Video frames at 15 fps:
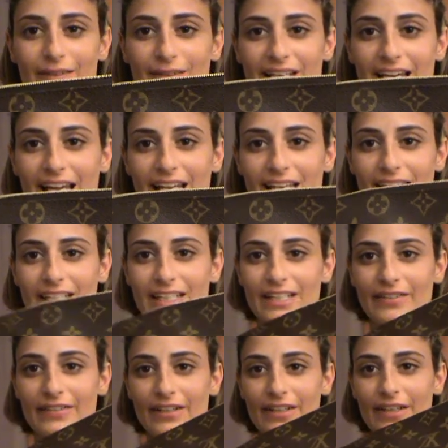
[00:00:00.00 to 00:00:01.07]
Okay,
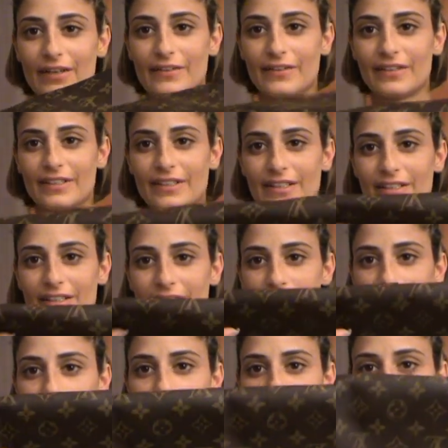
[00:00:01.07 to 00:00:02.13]
here we go.
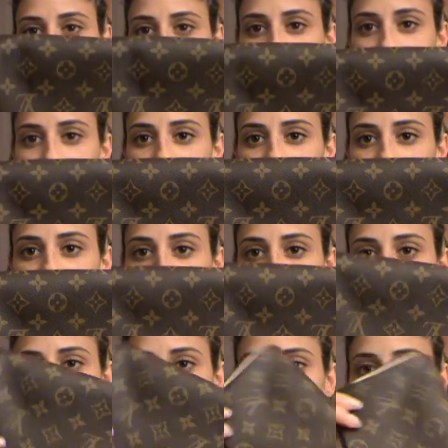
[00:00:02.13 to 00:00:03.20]
It's one piece of
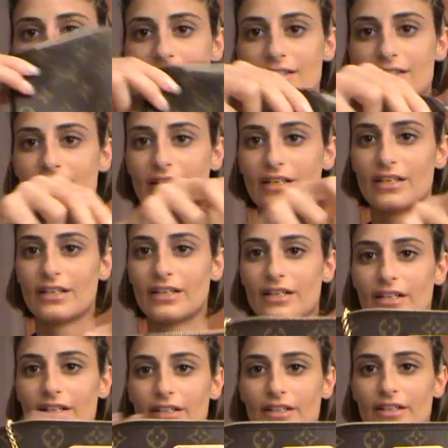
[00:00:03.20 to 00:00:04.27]
canvas,
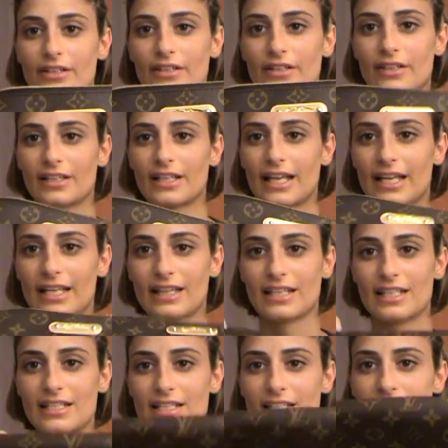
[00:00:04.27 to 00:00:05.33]
like
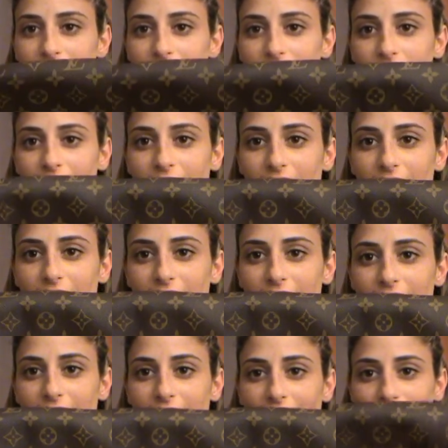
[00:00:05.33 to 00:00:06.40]
this.
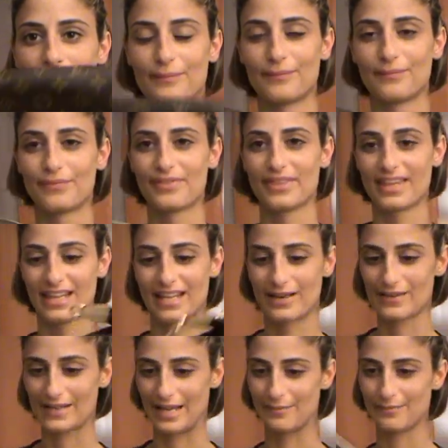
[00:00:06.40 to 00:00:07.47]
Yeah.
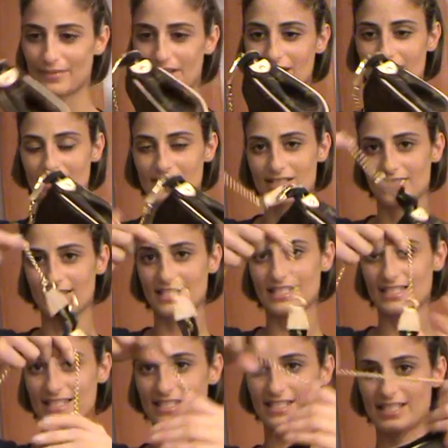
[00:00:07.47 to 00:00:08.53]
Okay, so
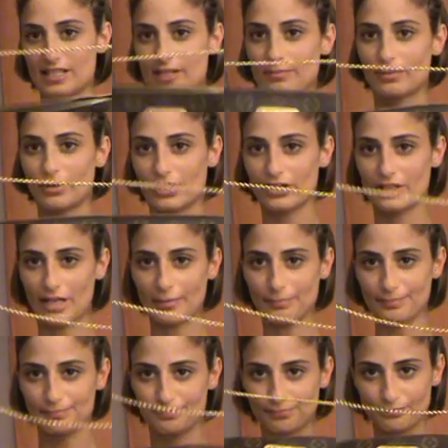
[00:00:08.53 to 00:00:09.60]
this is the Monogram.
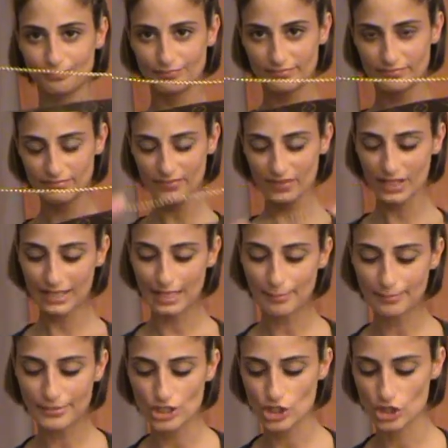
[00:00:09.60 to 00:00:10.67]

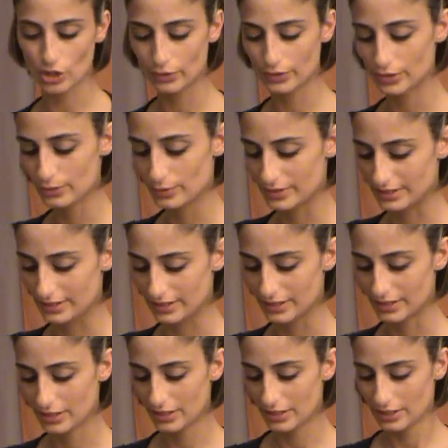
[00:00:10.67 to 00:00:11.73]
Let me show you the
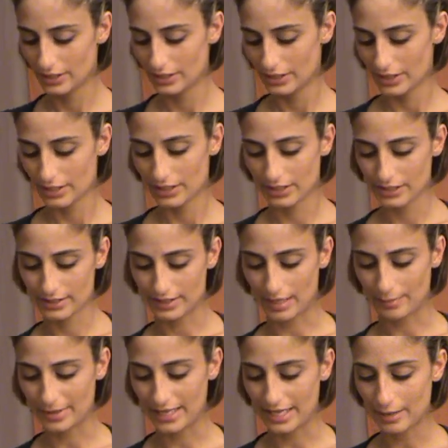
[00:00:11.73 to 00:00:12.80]

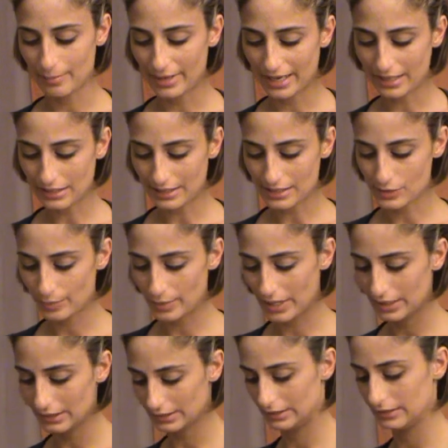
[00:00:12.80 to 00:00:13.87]
Damier Ebene as
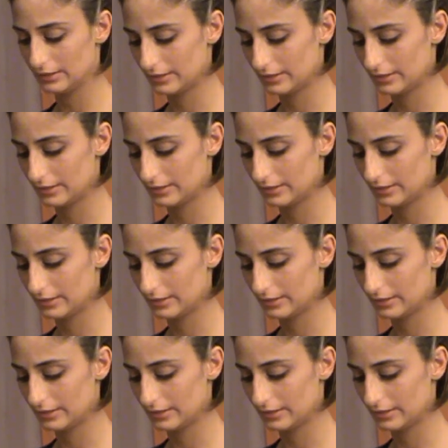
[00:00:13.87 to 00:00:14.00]
well.